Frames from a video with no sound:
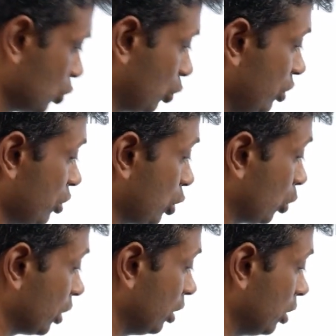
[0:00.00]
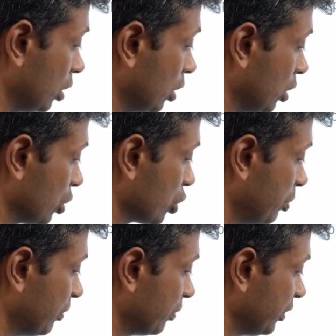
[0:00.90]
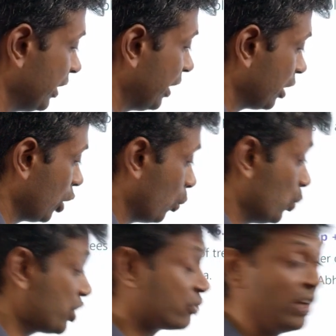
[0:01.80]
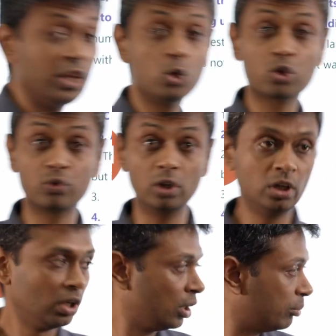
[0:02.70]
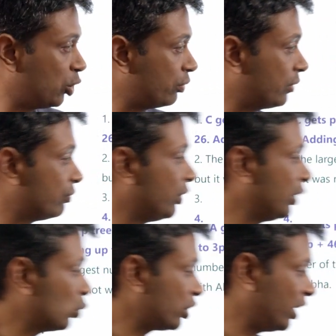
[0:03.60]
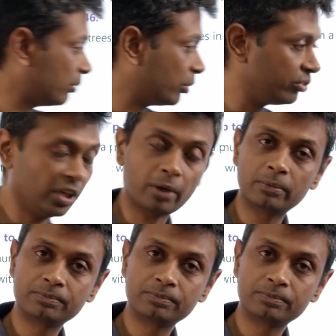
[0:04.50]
So this total should be 58, which is very useful because we know three numbers here.